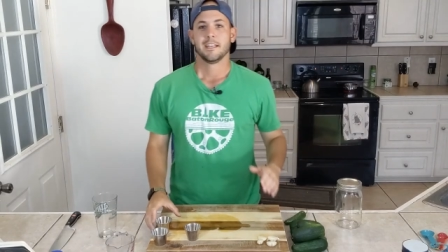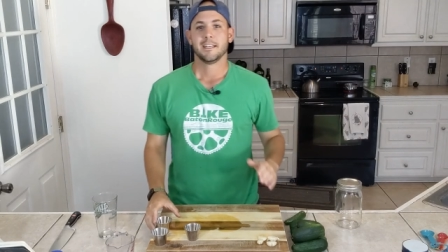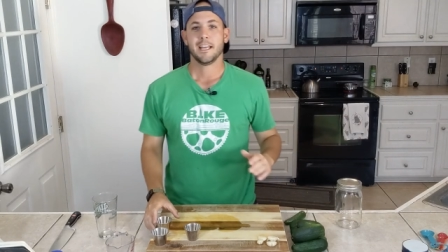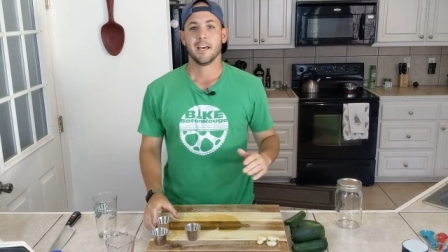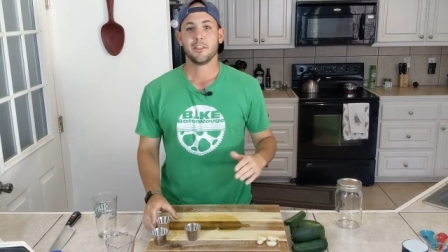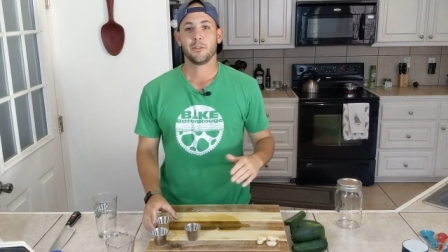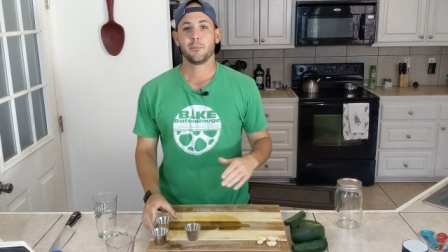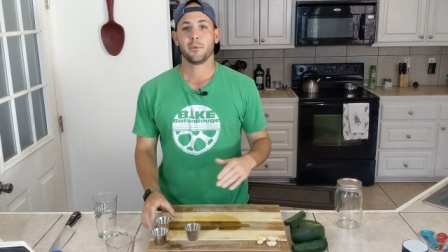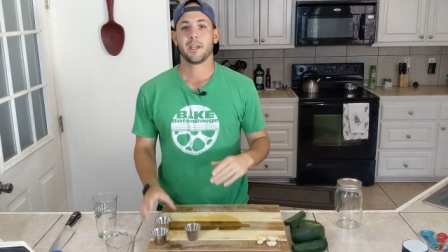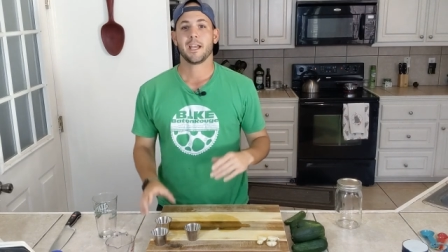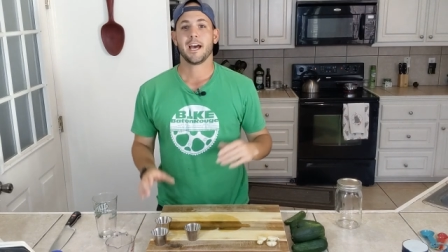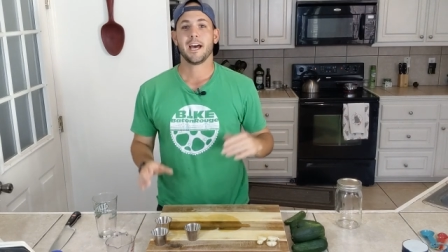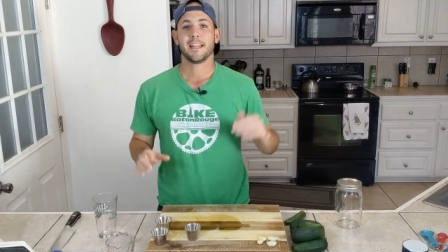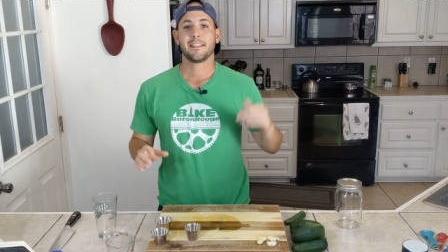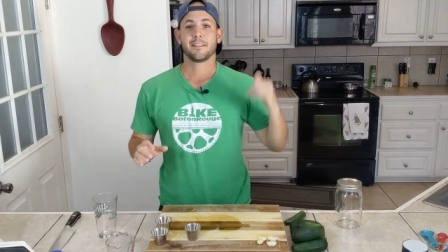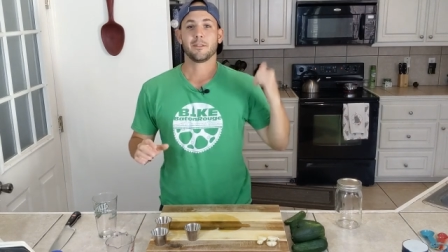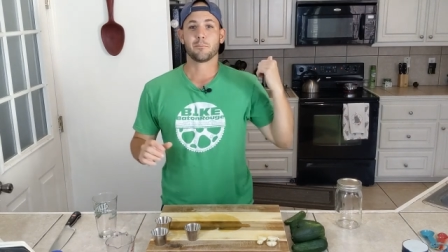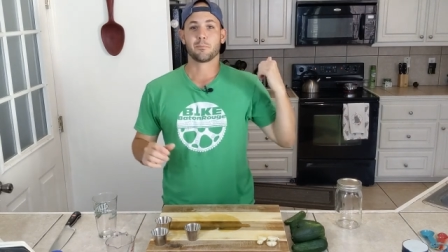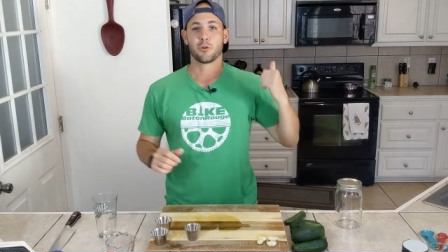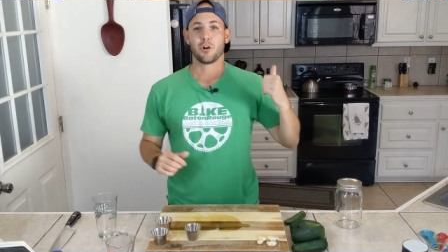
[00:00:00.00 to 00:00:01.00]
Now that we
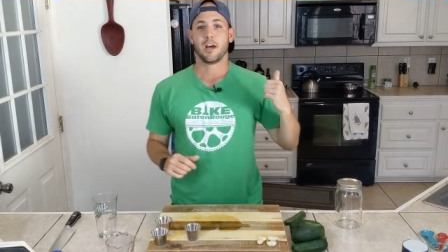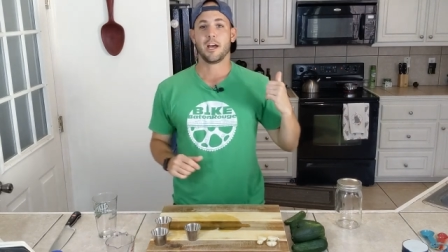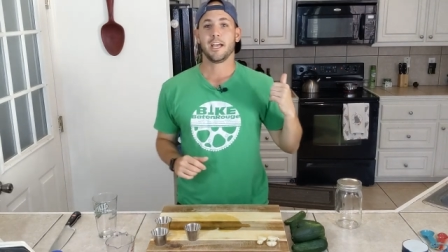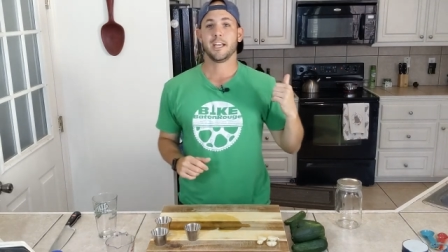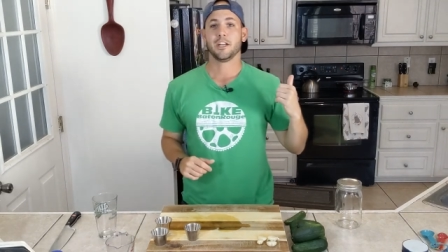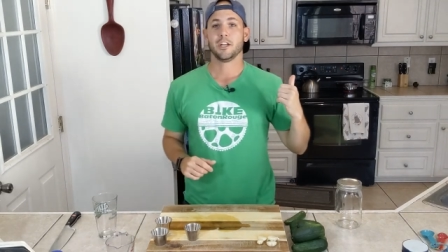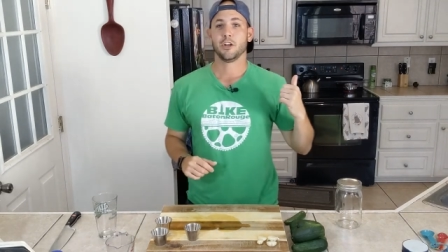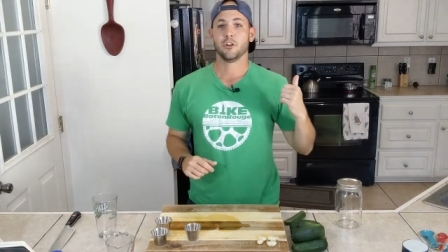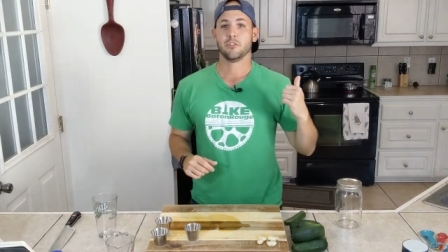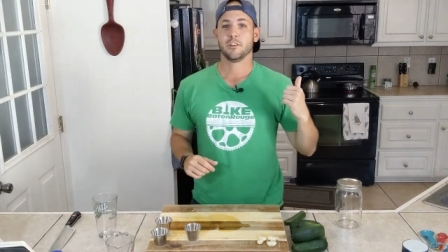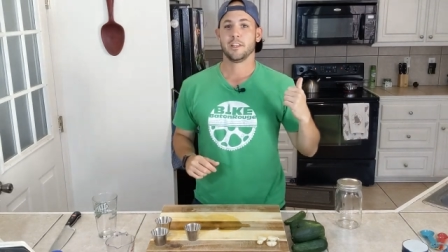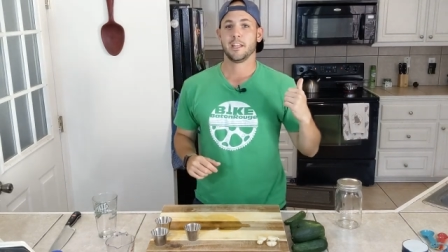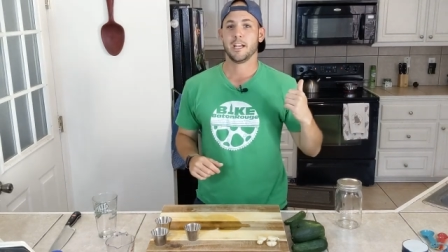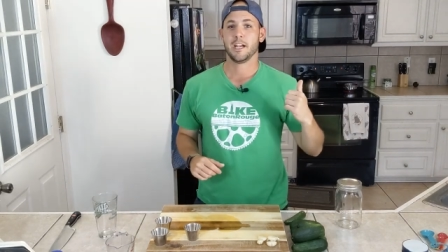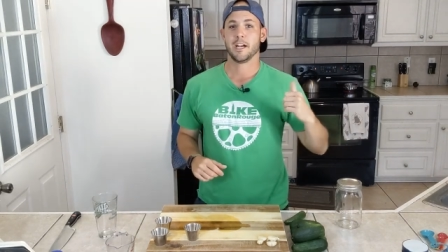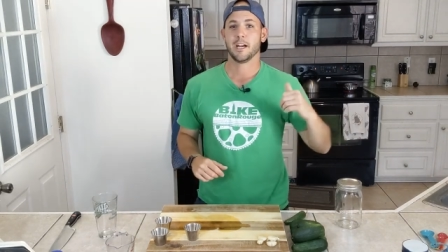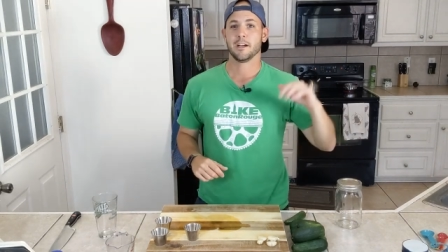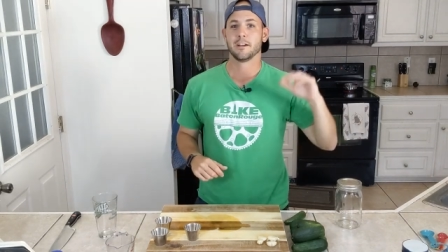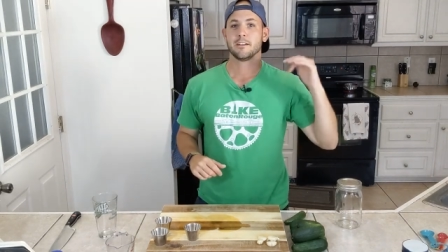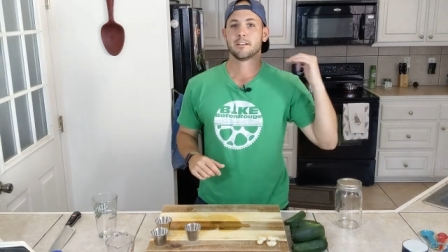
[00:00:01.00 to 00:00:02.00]
got the brine over
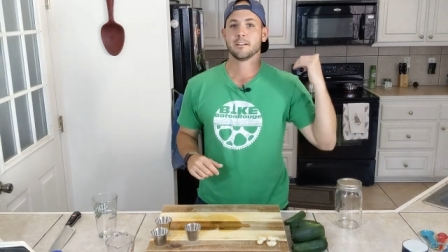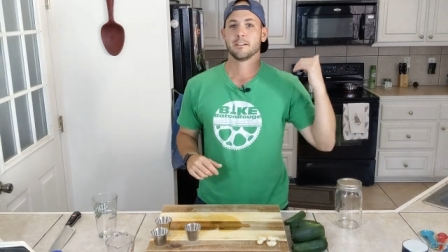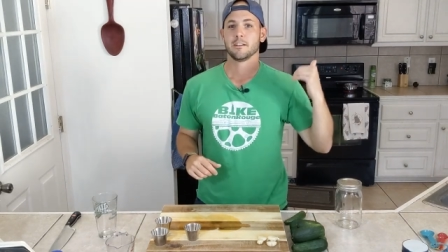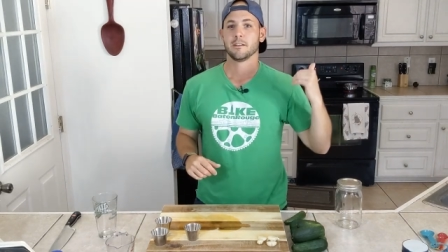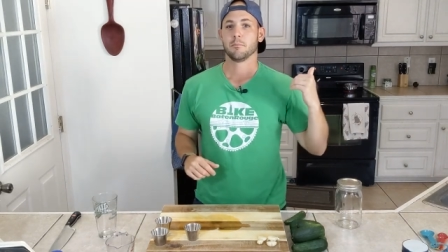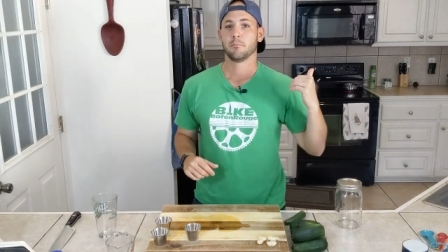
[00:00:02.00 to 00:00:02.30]
there